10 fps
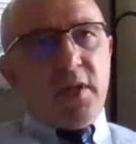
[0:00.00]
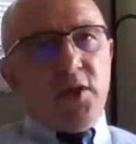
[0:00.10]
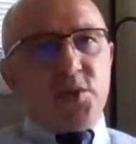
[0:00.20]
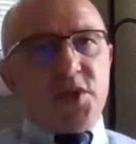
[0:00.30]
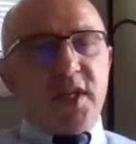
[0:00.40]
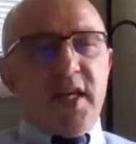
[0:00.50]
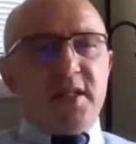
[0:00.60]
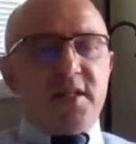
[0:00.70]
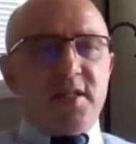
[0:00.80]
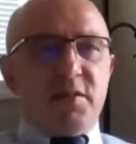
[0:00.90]
use
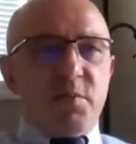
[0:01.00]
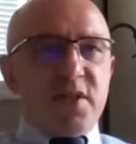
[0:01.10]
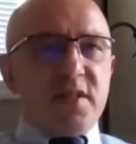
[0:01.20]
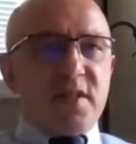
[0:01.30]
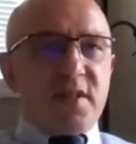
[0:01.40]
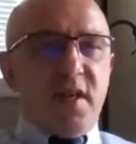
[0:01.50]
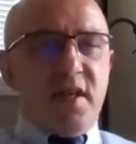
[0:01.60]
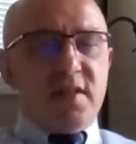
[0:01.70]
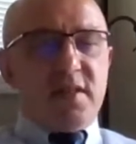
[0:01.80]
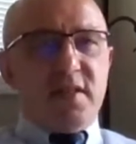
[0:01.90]
cases and business
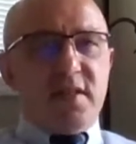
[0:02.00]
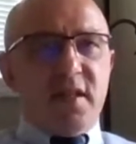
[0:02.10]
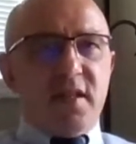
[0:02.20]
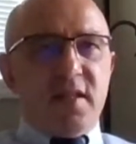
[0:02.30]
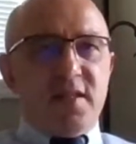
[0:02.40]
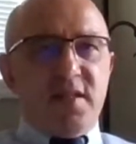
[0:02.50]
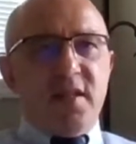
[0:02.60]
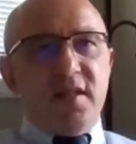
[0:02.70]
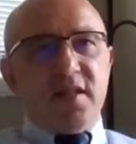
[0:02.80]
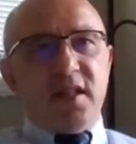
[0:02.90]
cases that I
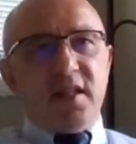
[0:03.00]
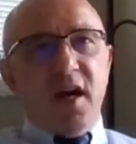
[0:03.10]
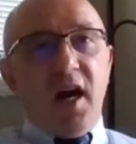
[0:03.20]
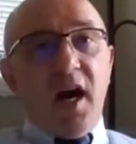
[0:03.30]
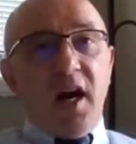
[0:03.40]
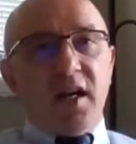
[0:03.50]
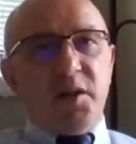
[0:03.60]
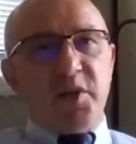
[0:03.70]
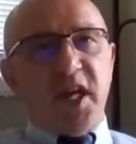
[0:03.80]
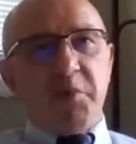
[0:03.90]
see that are at
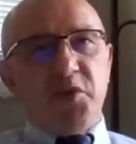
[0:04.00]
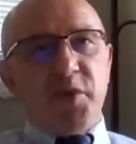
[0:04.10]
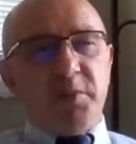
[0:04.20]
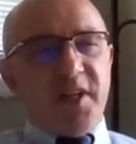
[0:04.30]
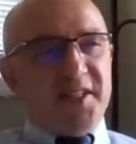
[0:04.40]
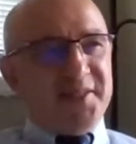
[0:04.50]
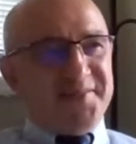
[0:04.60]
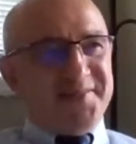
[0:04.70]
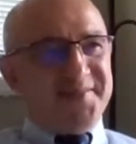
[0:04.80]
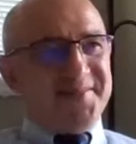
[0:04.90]
the top of my mind.
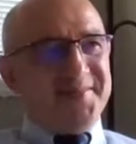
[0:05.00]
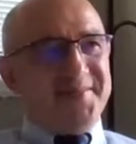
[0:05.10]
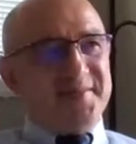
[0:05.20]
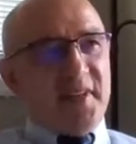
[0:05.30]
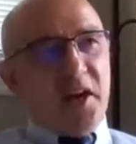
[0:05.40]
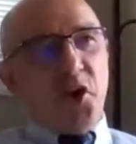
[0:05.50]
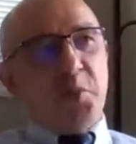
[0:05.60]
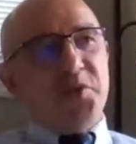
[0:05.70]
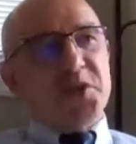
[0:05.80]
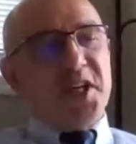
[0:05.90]
I
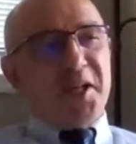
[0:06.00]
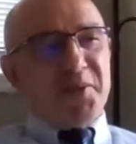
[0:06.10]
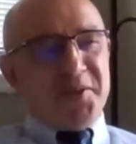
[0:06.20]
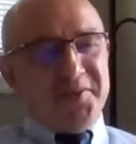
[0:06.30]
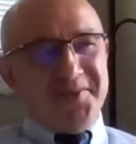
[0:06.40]
hope it was helpful.